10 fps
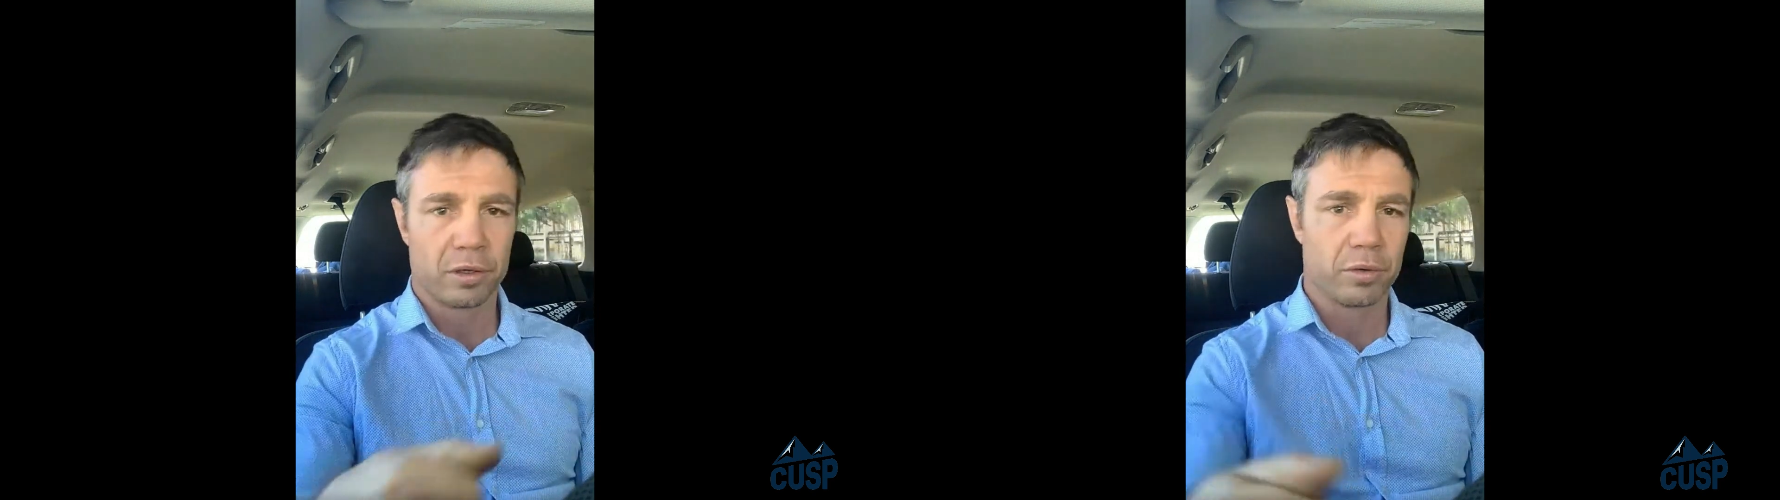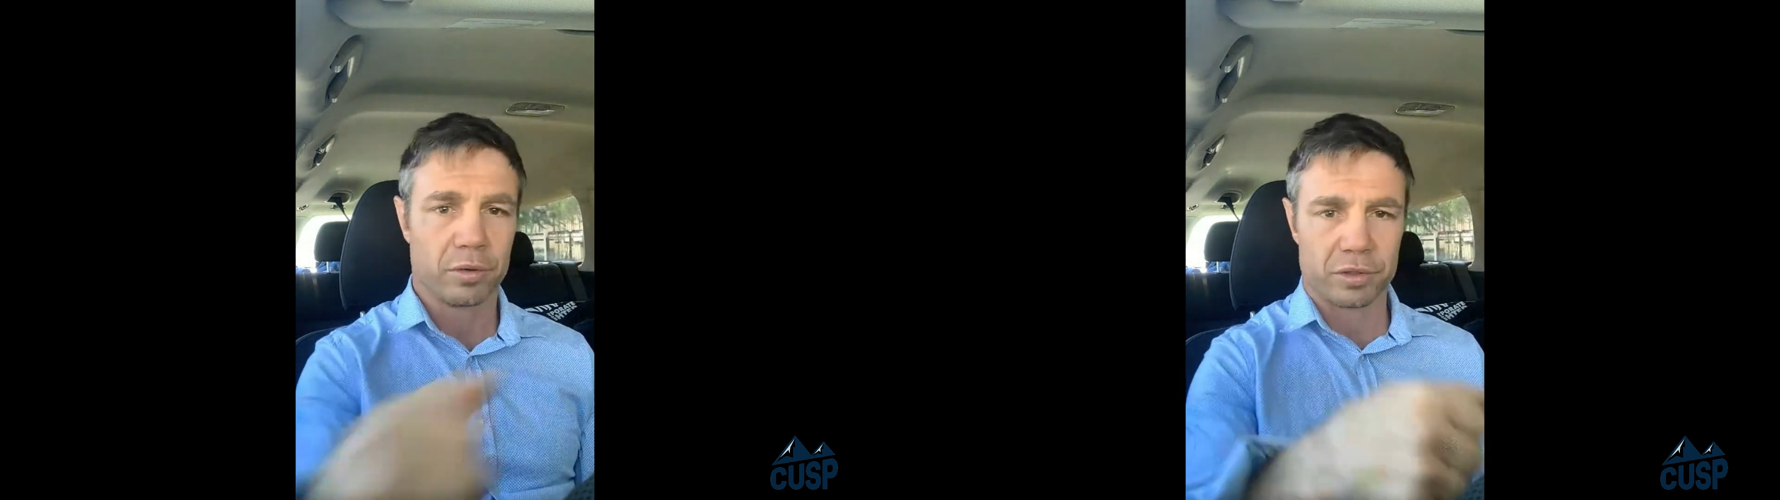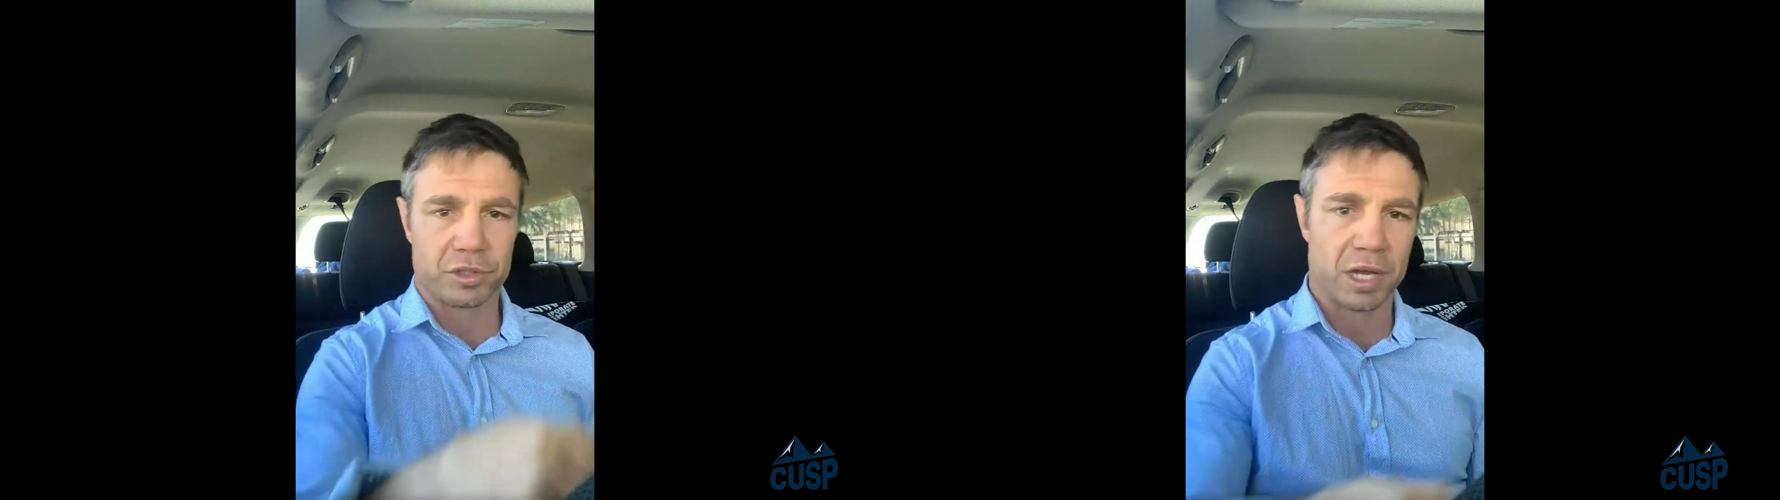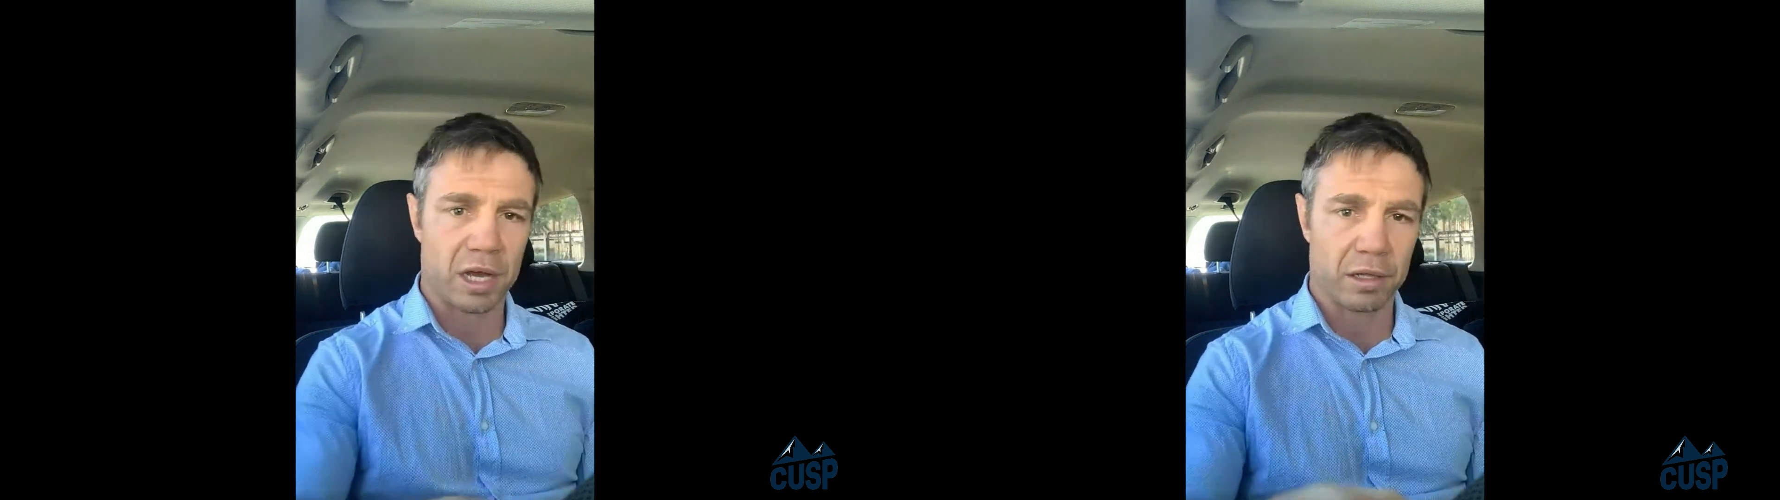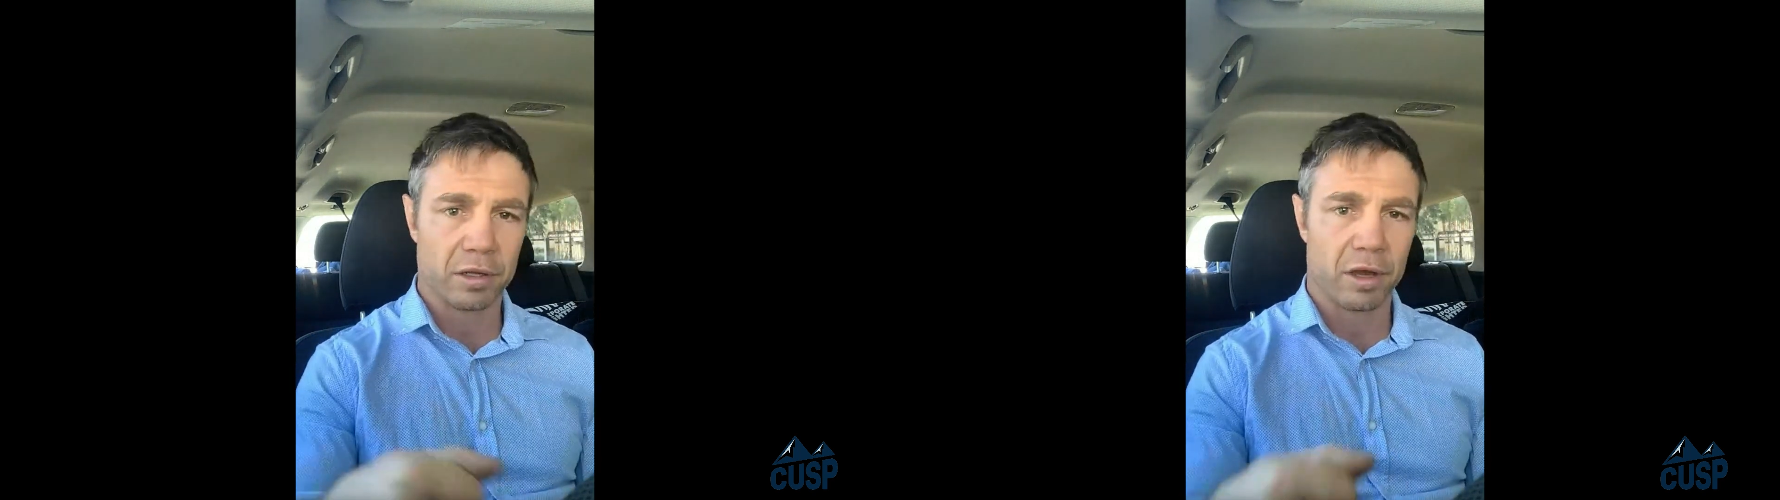Going to
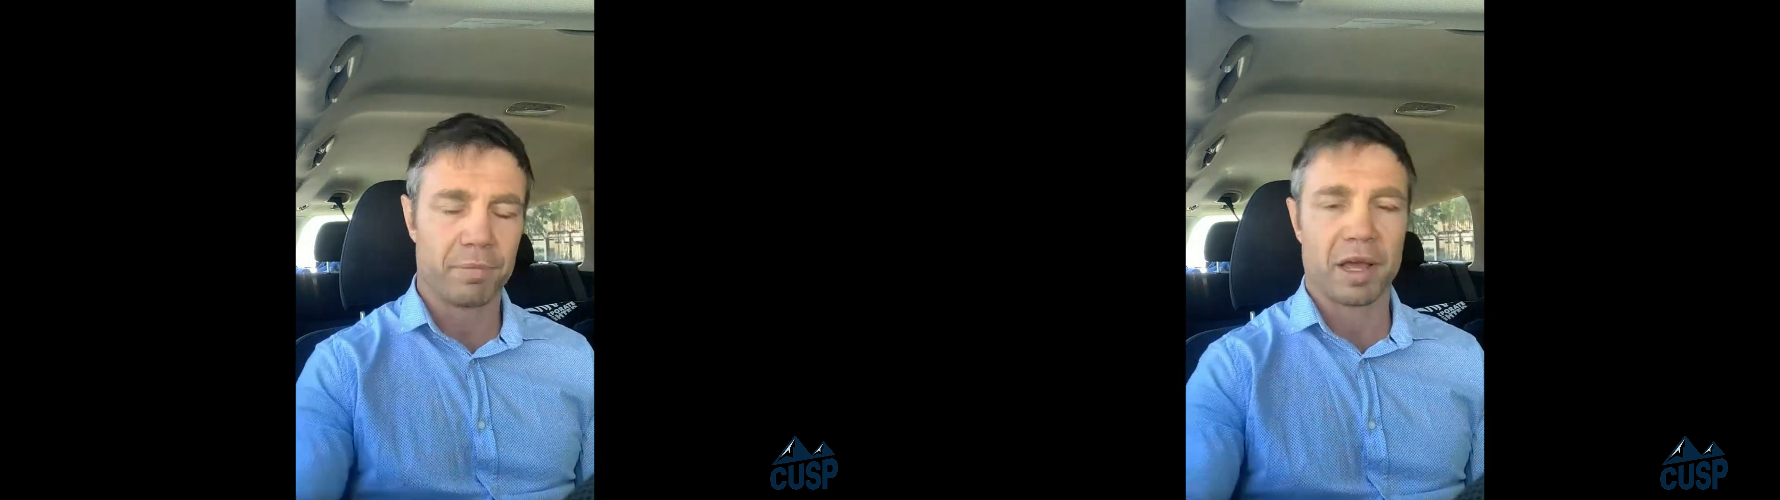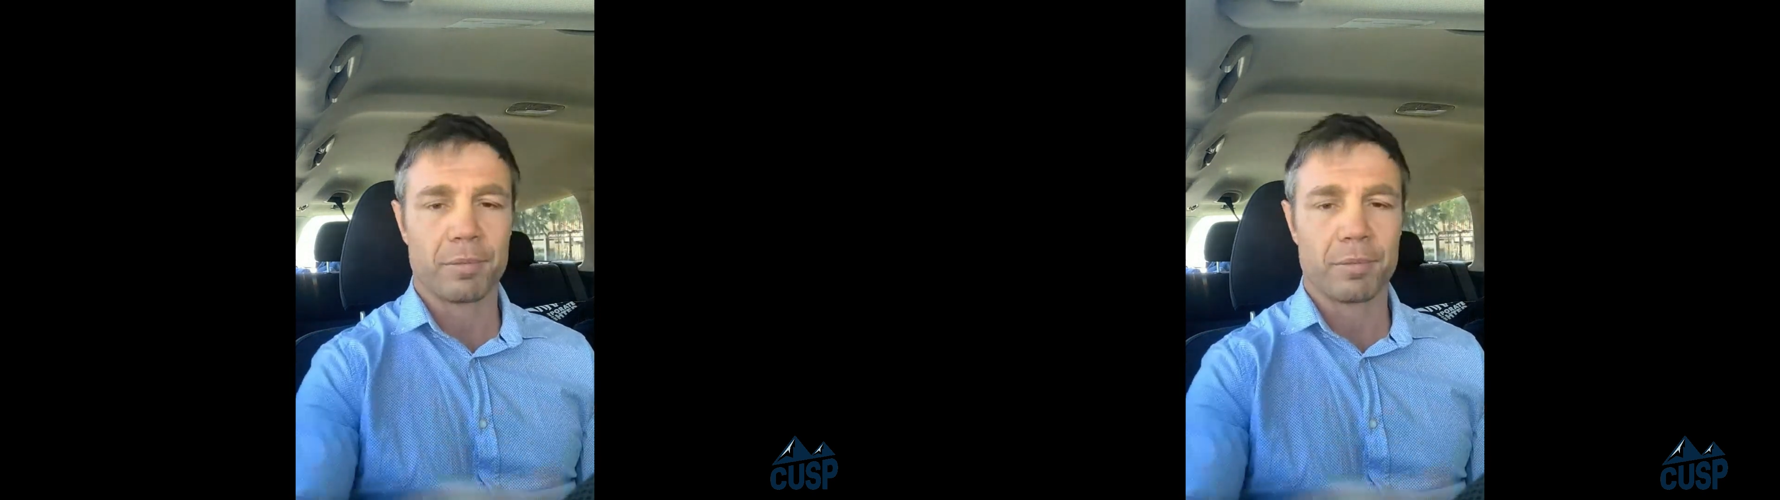jail. I paid